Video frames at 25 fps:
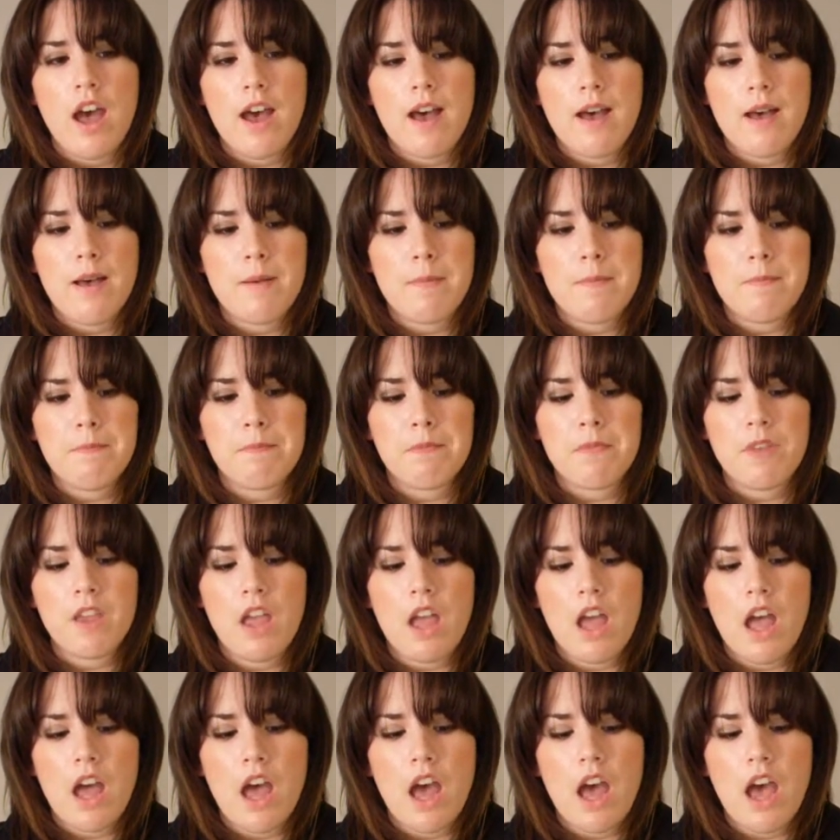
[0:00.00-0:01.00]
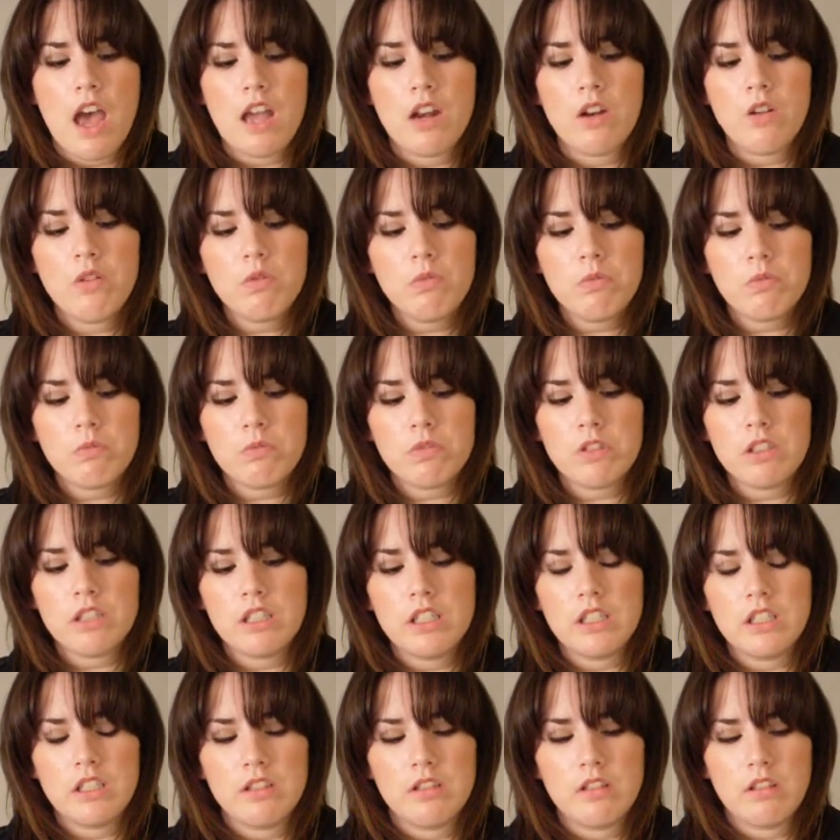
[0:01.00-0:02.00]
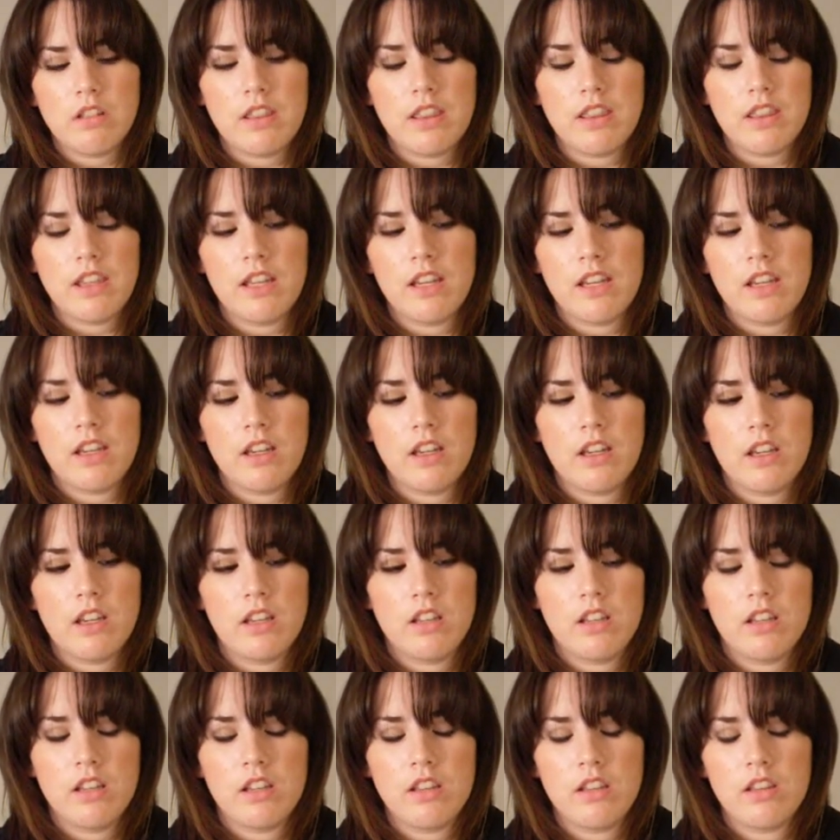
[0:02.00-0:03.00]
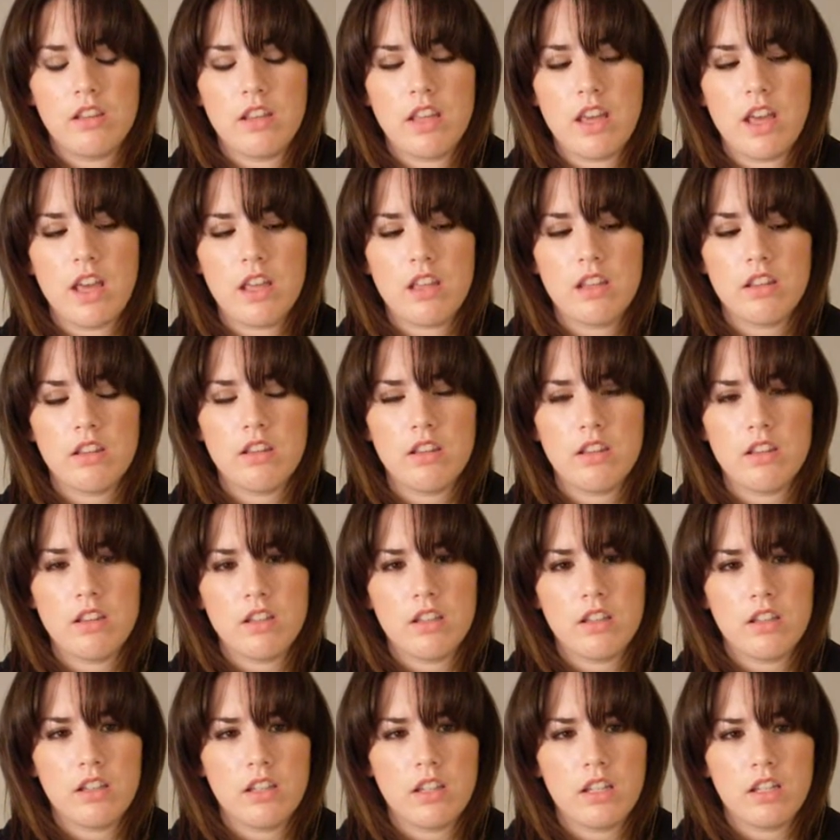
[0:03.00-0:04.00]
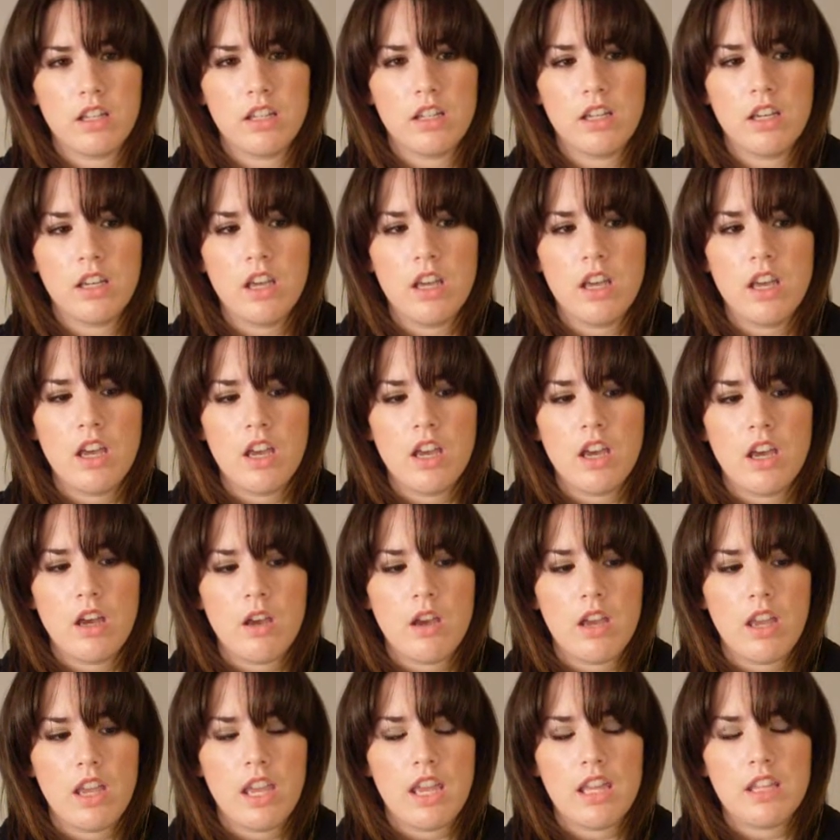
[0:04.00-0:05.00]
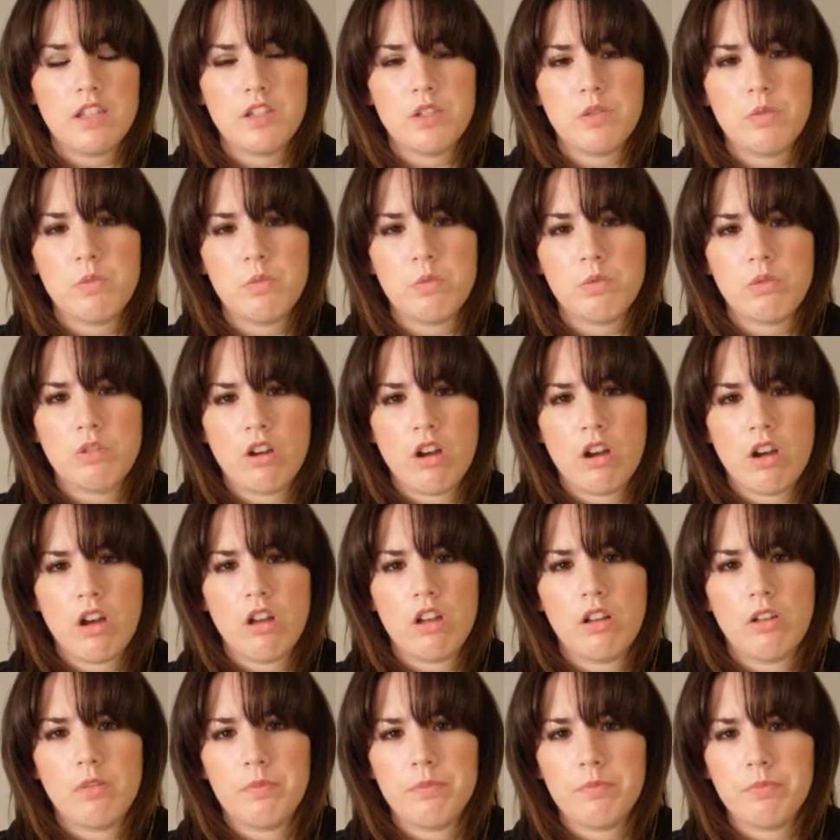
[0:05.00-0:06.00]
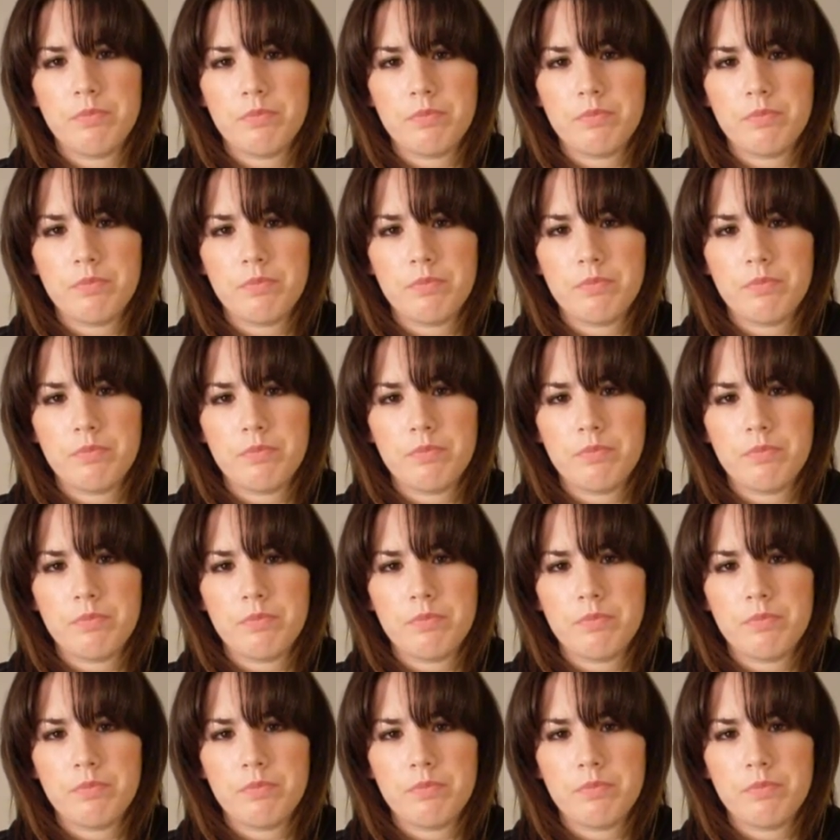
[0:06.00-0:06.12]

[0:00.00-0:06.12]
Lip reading: I don't really think that the Andy Warhol